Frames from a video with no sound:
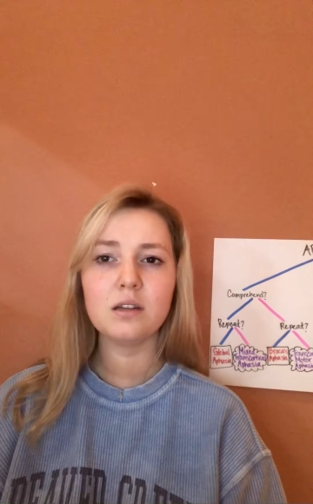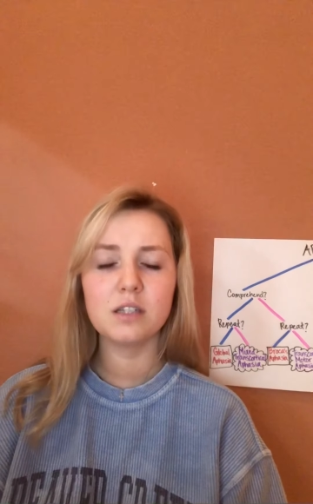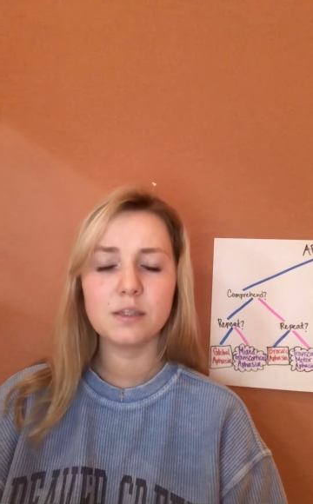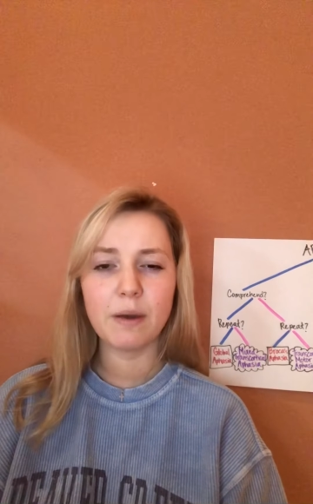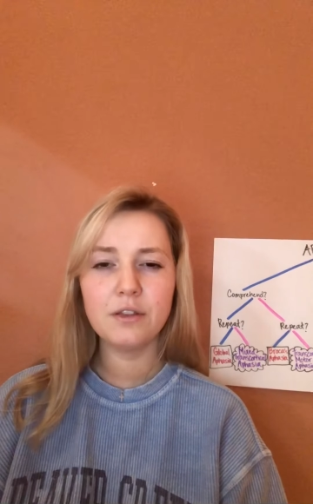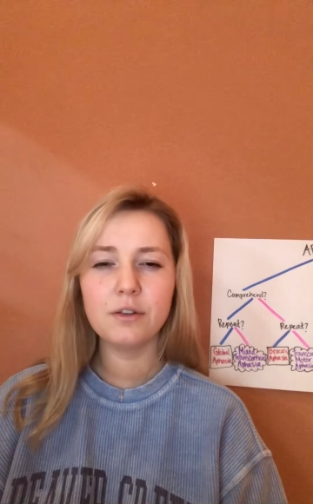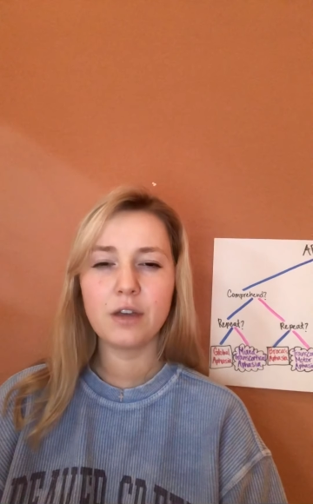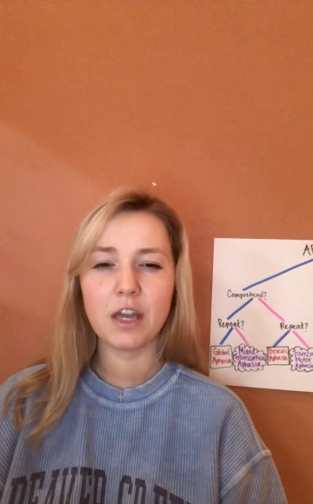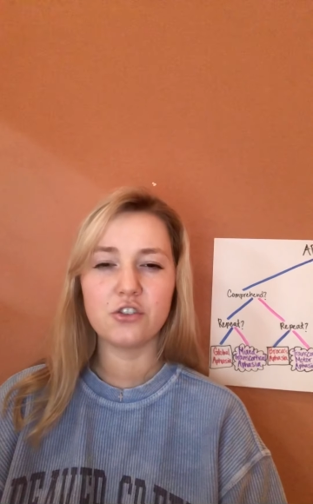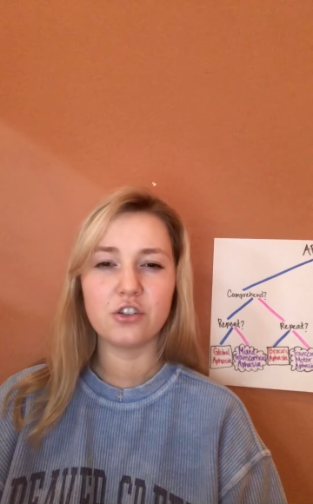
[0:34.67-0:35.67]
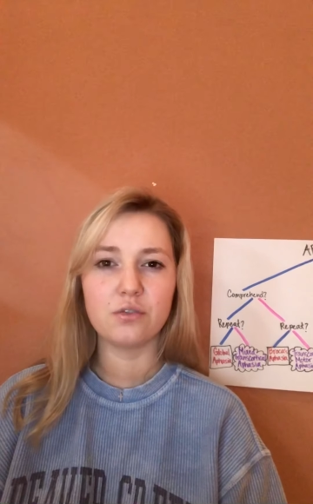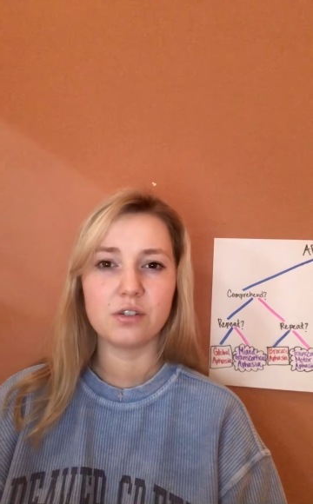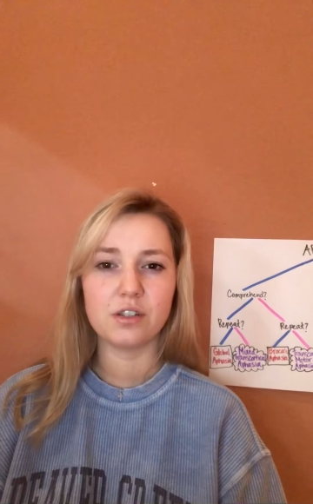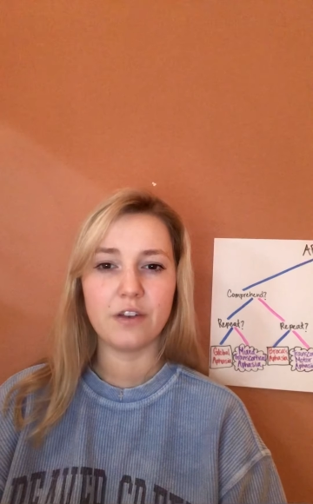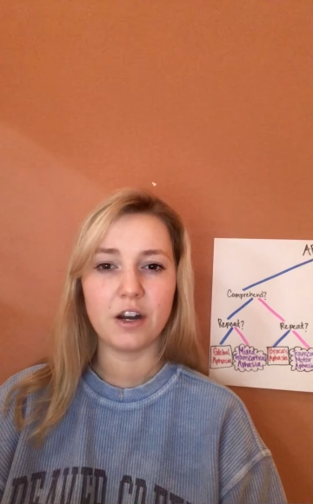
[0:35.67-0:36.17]
Despite the location or
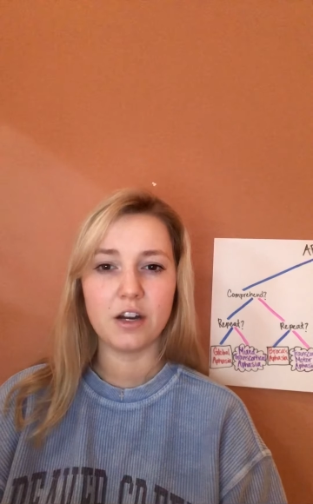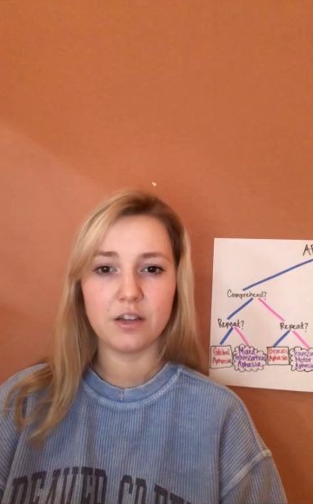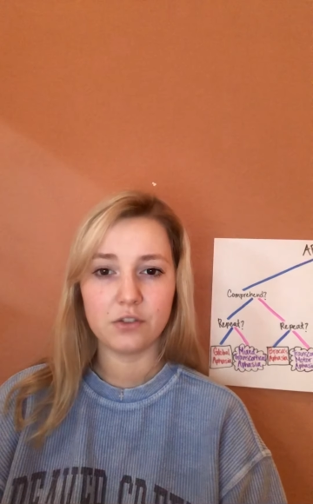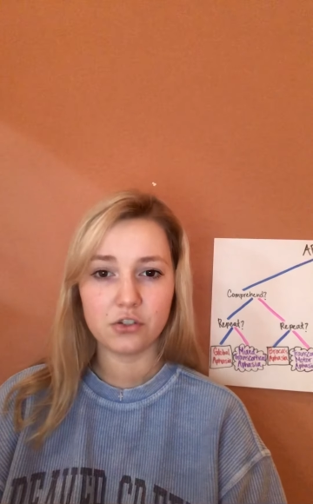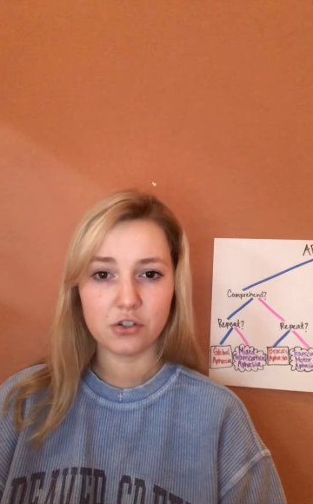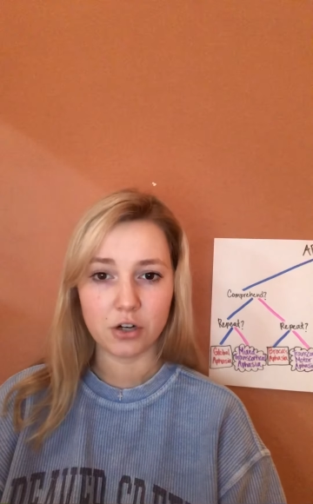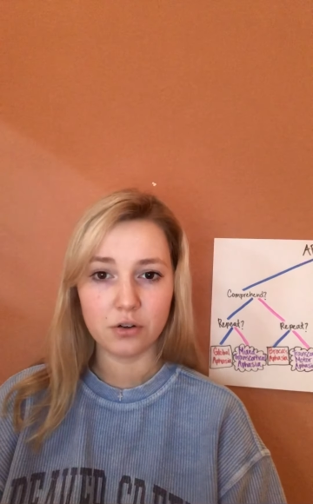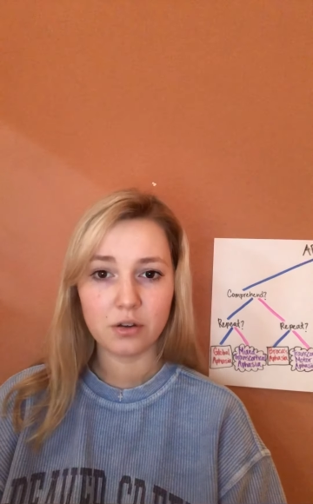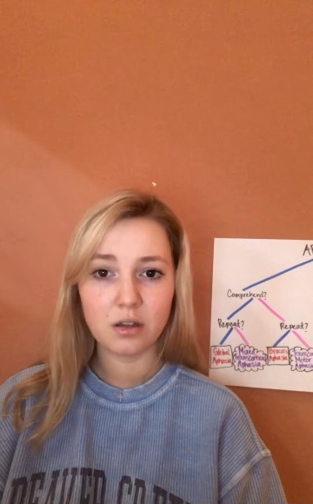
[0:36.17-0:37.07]
severity of a stroke,